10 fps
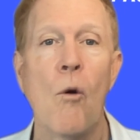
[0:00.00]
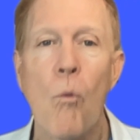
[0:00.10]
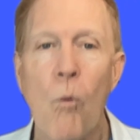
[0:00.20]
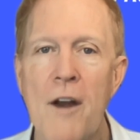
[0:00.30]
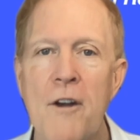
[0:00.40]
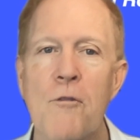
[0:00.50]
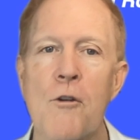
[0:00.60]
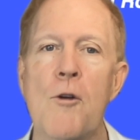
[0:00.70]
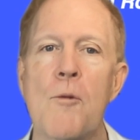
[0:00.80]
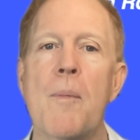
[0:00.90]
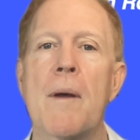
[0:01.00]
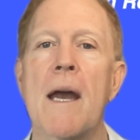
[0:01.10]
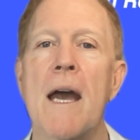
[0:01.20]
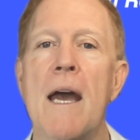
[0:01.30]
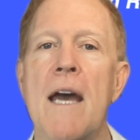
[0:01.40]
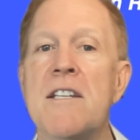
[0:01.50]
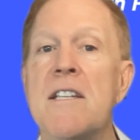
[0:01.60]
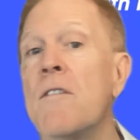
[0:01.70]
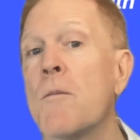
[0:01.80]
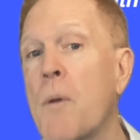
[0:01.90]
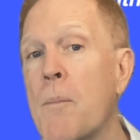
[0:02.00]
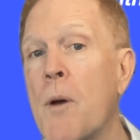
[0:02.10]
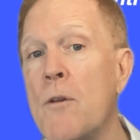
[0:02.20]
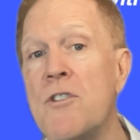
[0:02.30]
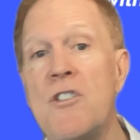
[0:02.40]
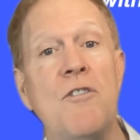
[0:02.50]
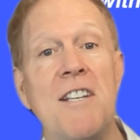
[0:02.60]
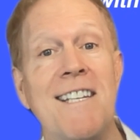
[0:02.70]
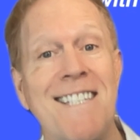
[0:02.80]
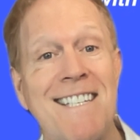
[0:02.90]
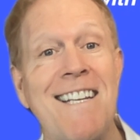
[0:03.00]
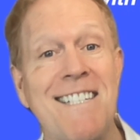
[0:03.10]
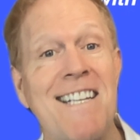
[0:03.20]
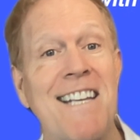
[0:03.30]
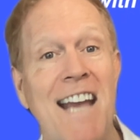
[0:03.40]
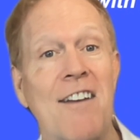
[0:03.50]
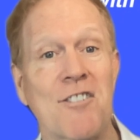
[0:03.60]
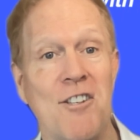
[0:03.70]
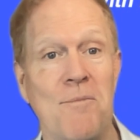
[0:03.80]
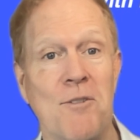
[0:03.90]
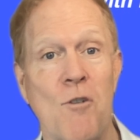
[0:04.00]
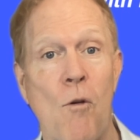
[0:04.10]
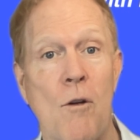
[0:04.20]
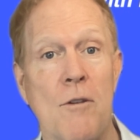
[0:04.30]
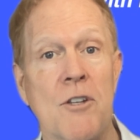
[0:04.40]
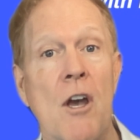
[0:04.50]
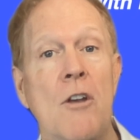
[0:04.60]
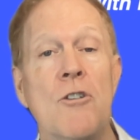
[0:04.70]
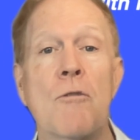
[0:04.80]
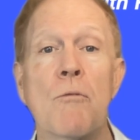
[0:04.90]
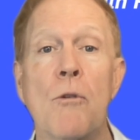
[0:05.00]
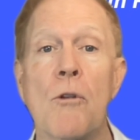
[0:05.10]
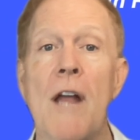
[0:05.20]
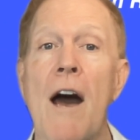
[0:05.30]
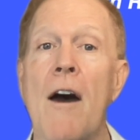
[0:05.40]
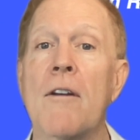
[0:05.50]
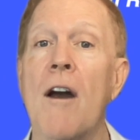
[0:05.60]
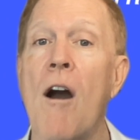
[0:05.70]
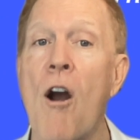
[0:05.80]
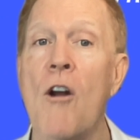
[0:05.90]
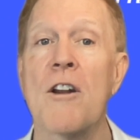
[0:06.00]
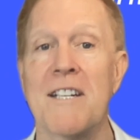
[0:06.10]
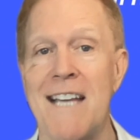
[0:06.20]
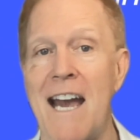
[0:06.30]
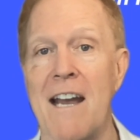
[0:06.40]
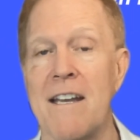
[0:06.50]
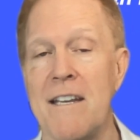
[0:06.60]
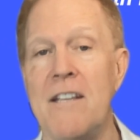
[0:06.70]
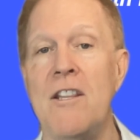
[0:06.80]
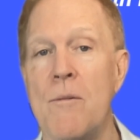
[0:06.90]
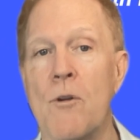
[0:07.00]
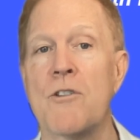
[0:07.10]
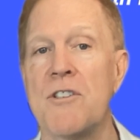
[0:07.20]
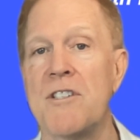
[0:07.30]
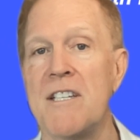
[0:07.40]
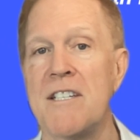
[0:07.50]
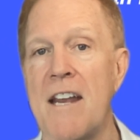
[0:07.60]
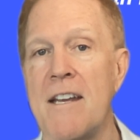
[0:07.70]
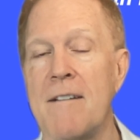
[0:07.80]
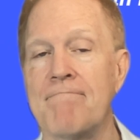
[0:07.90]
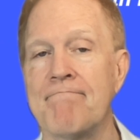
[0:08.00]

One group has even proposed using CT calcium scores to rule out heart attack in the emergency setting.